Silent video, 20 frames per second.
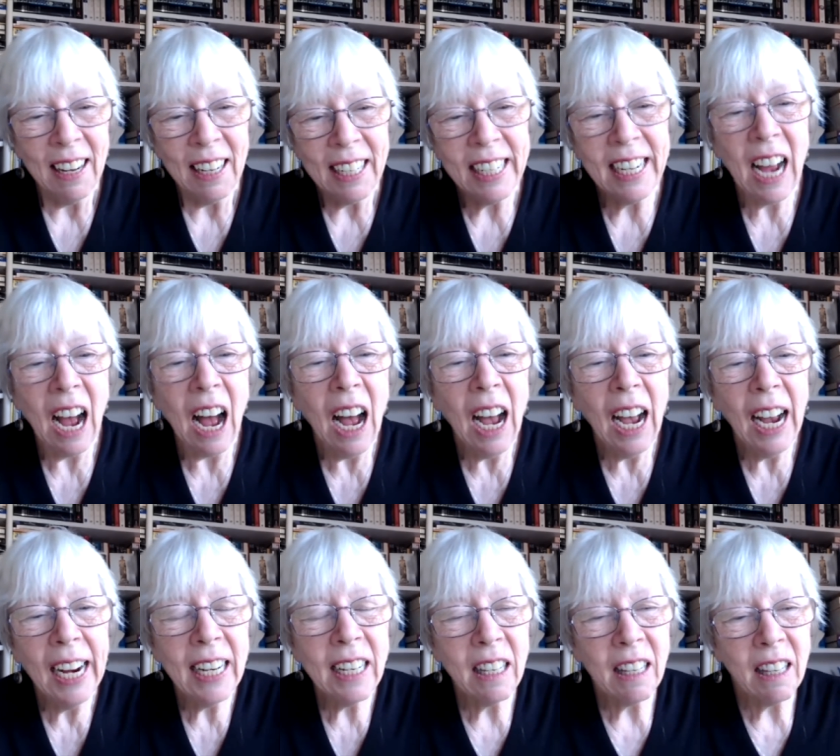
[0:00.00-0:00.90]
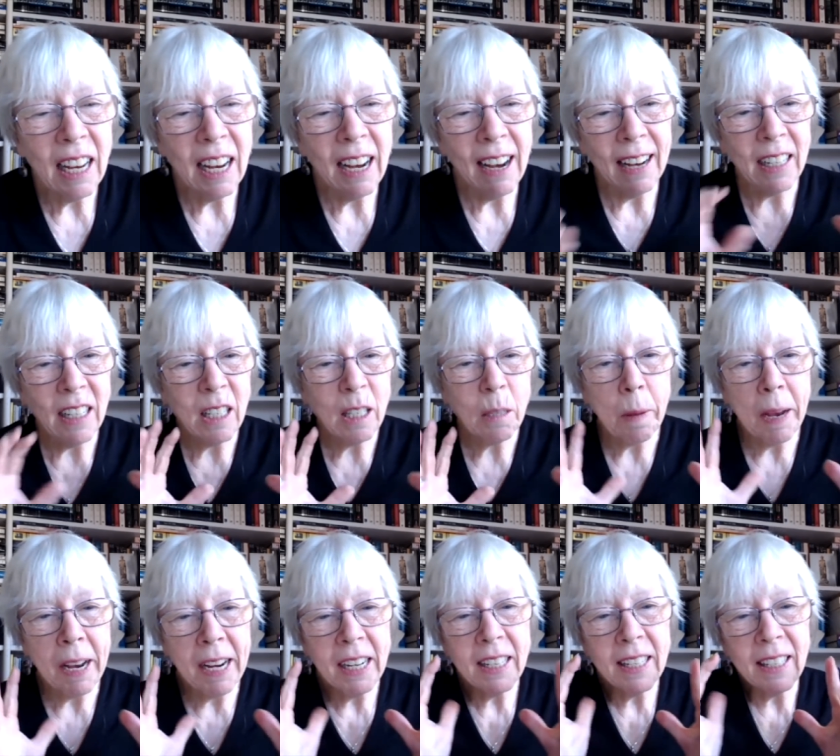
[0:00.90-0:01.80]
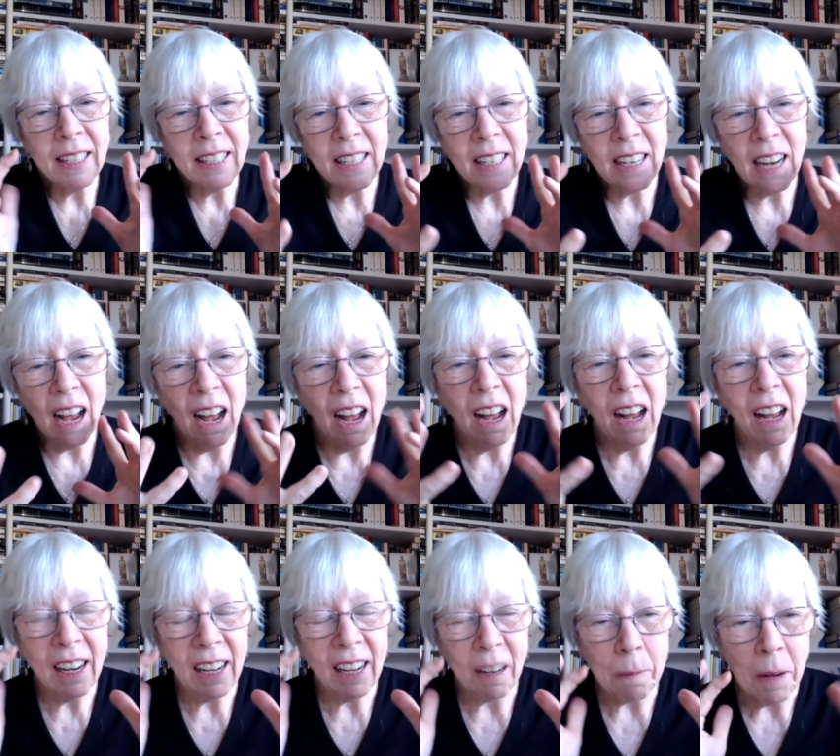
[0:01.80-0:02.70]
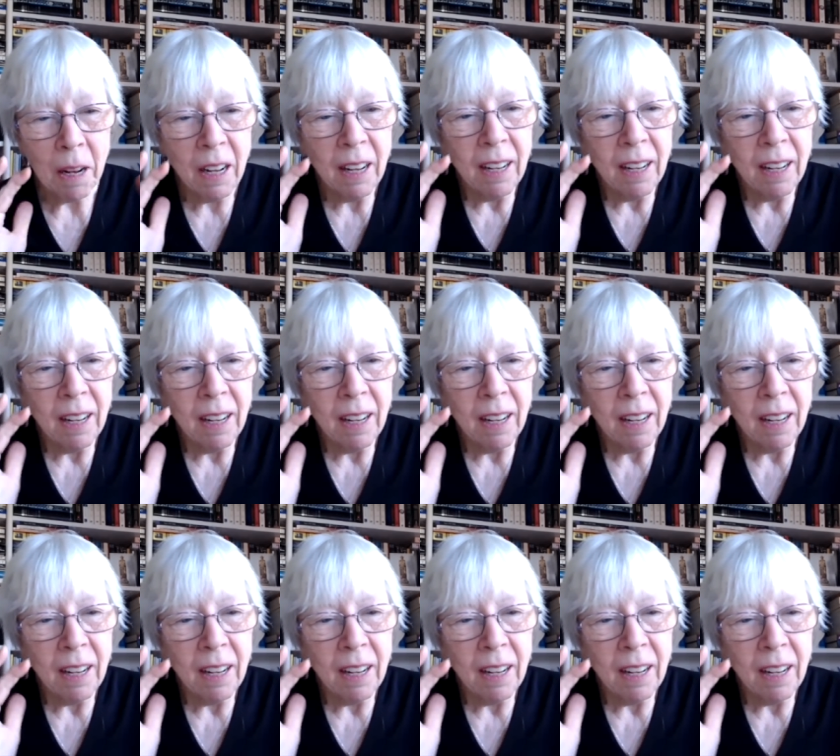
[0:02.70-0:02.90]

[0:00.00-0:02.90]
guide the in space and time